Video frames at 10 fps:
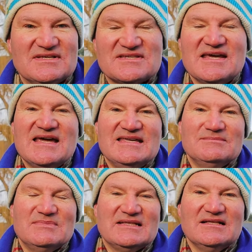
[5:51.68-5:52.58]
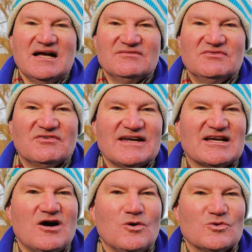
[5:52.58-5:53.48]
this in the middle of a very
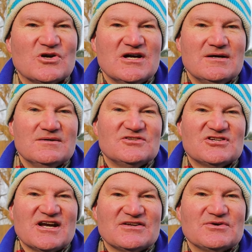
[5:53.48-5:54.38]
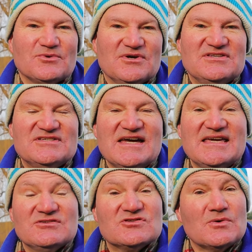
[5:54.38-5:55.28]
cold January
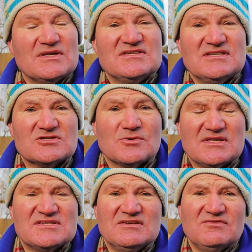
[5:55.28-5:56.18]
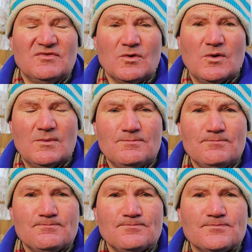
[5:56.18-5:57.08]
day in 2024.
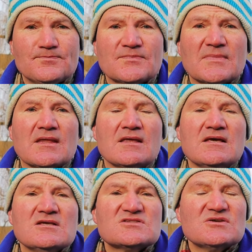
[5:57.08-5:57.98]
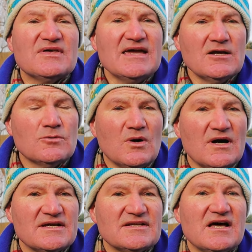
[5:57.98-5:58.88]
So they
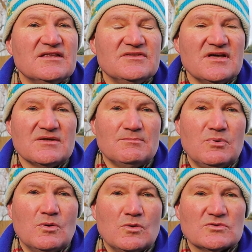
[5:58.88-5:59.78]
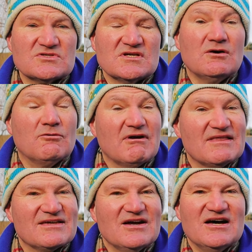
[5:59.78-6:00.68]
acquired another port, or
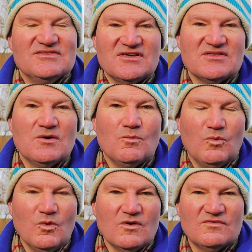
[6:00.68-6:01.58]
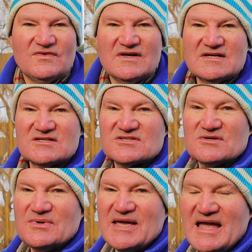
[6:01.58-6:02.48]
rather another wharf. So we